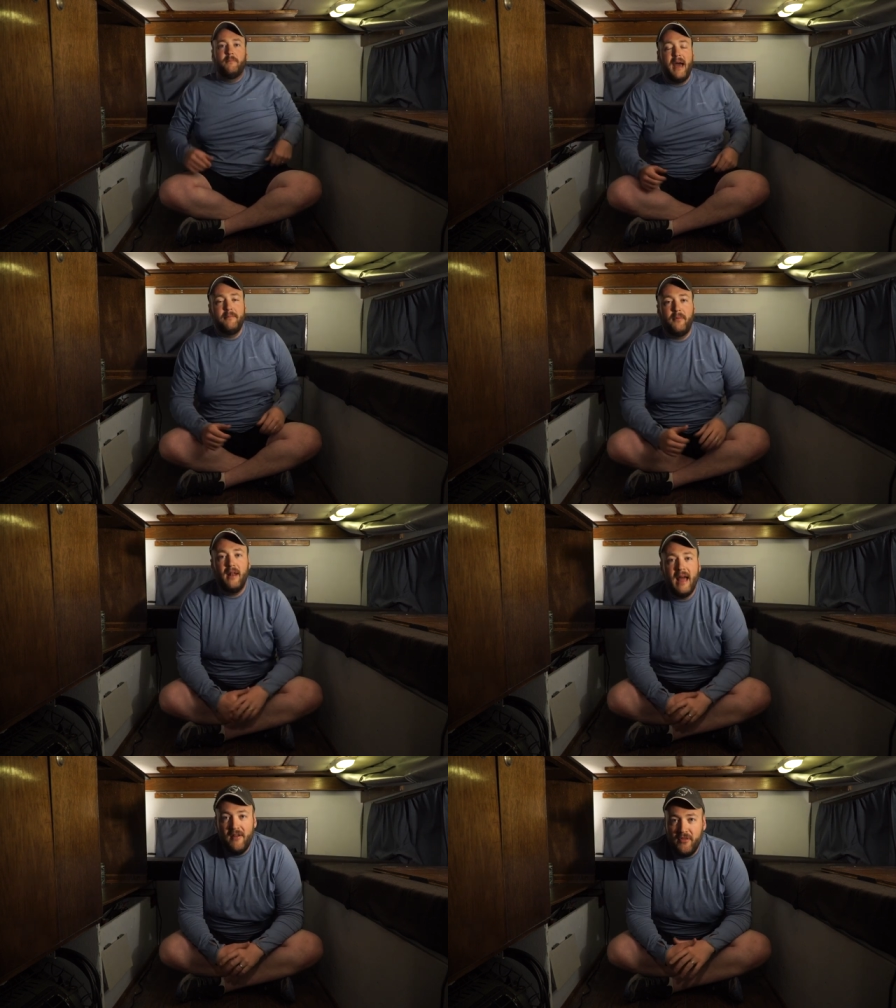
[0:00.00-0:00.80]
the bed
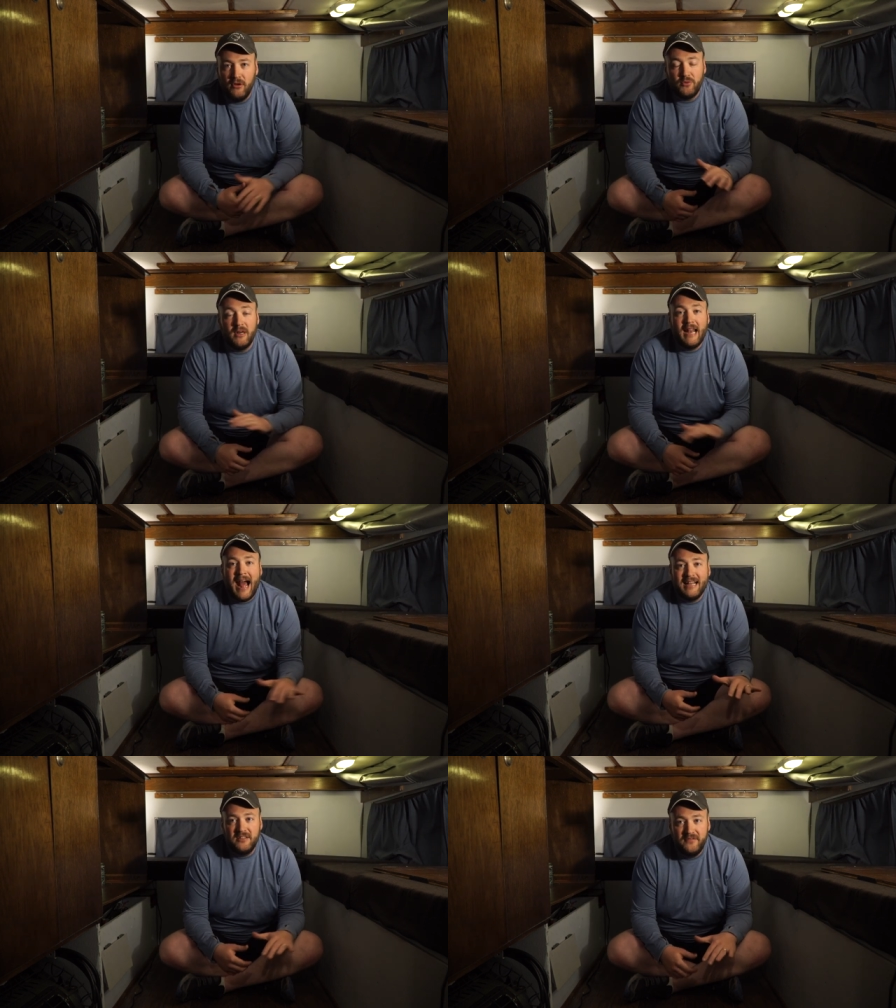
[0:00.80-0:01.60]
pull-out, and those were
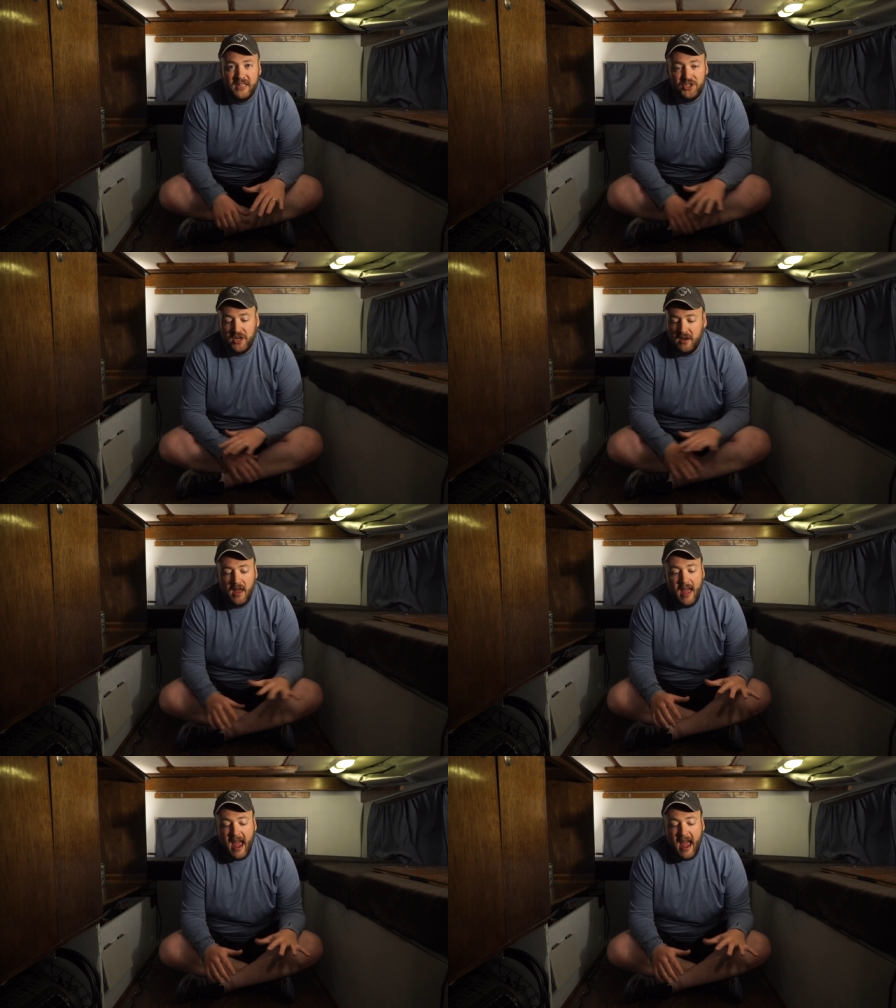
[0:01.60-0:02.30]
not sufficient.